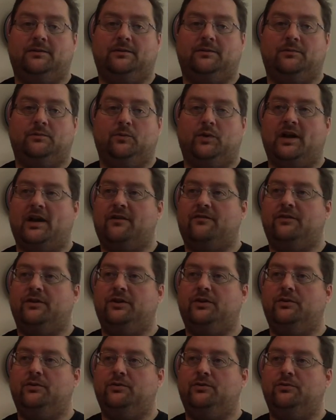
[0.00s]
Whenever
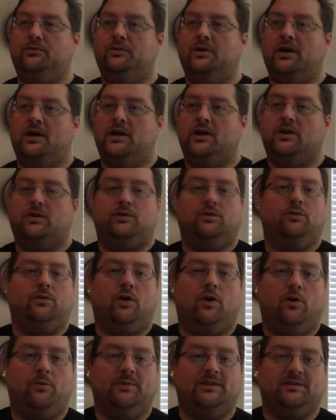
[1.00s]
you do a
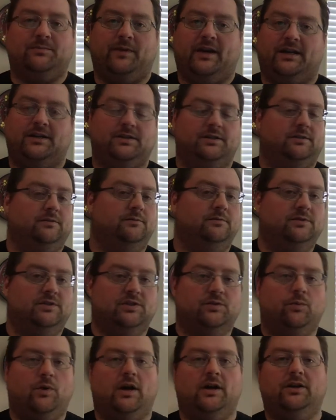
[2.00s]
home inspection,
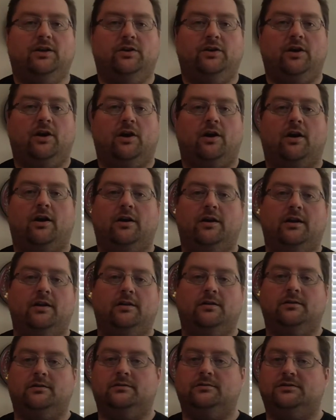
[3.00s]
just walk your yard,
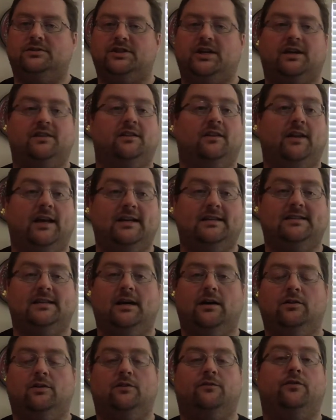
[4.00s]
check the lights
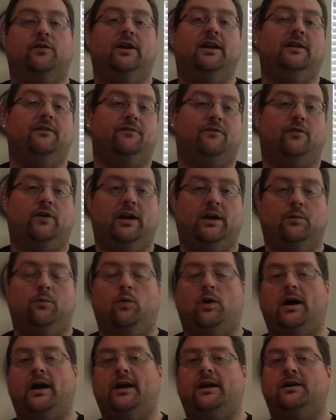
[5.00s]
out, look for any frayed
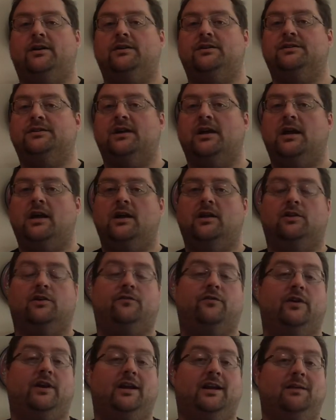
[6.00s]
wires, look
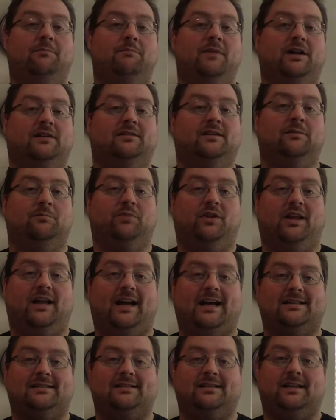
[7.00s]
for any melting
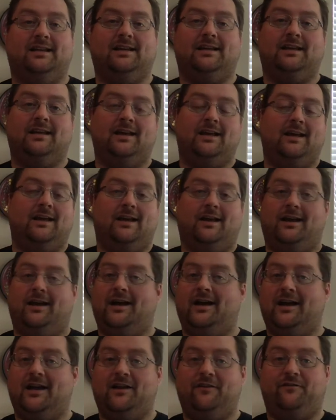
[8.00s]
plastic.
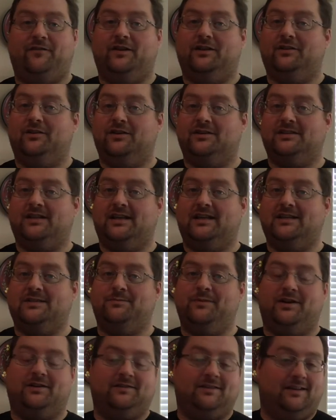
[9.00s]
If it looks like it's
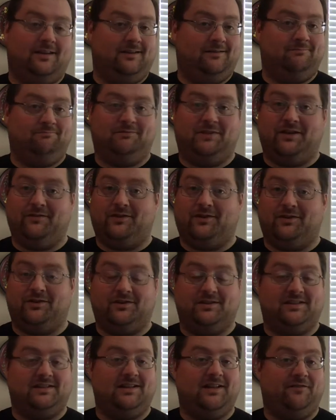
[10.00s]
melting, give it a little
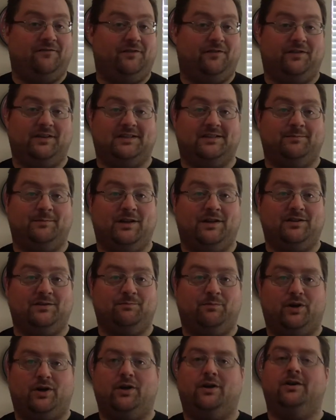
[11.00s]
sniff. If it smells
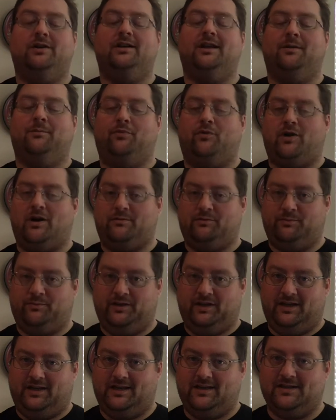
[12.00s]
burned, it
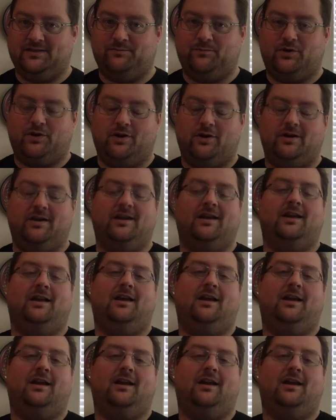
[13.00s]
probably is burned.